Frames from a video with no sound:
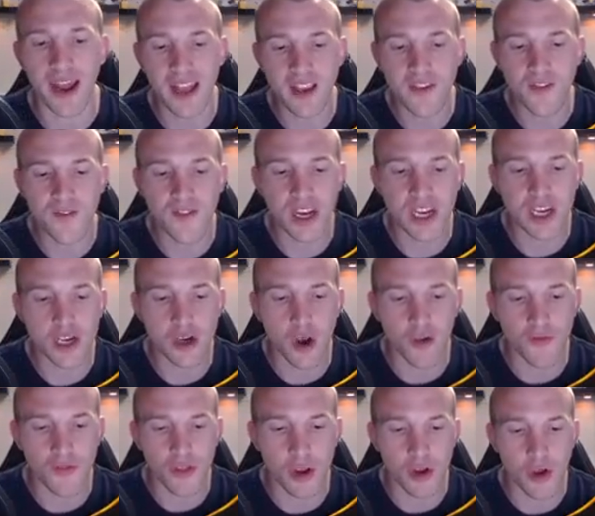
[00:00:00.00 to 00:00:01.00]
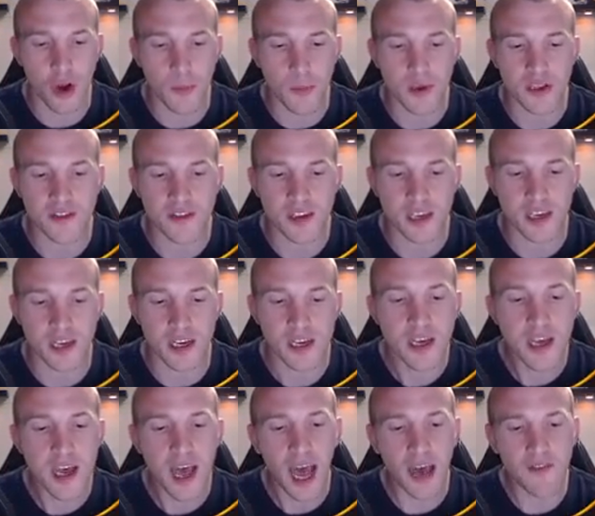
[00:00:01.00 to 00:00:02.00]
Let's finish off the goblins here,
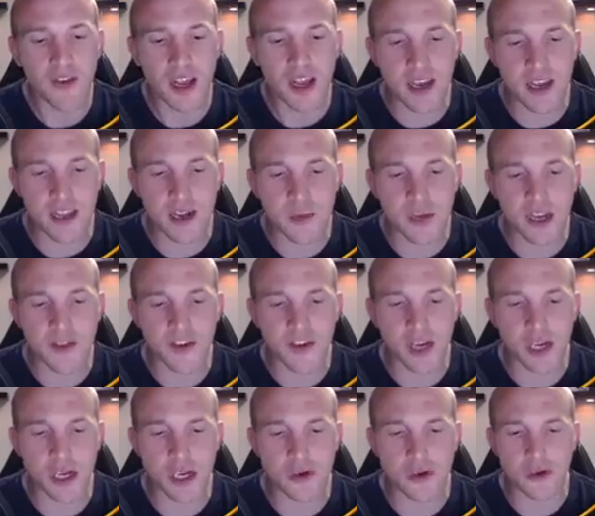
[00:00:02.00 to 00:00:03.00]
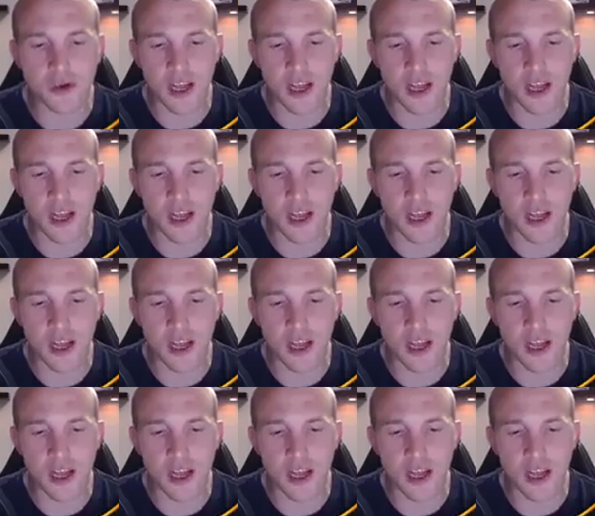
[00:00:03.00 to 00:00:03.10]
having a little bit of issue,